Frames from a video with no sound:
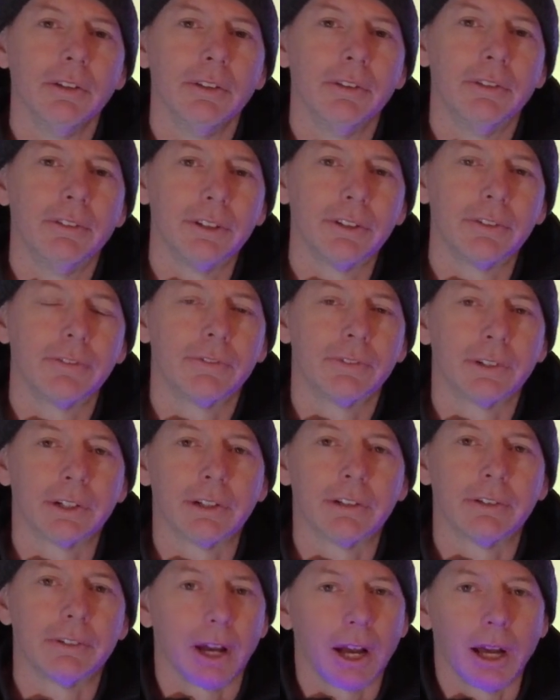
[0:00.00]
this
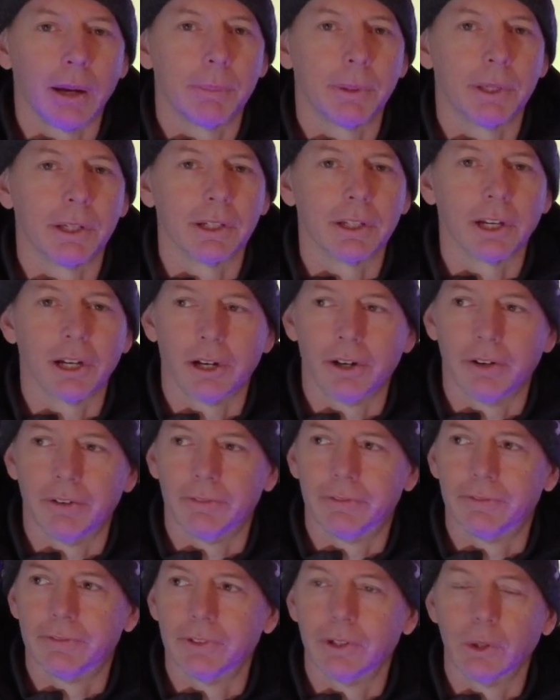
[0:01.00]
very topic
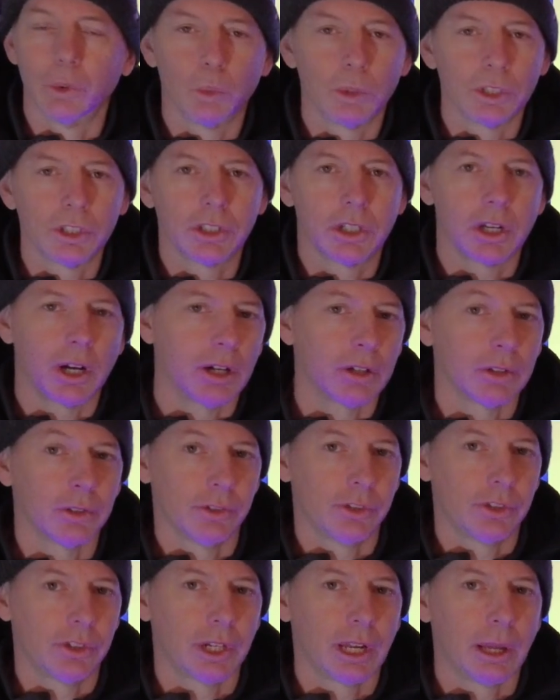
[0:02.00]
of which
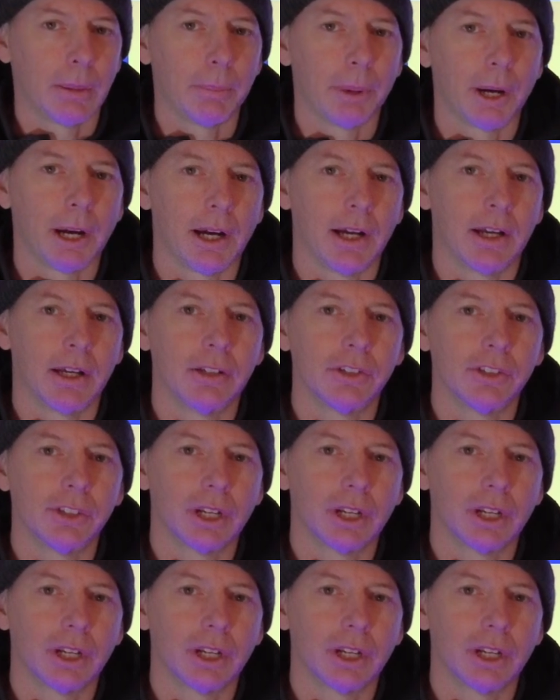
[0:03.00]
goggles should I buy?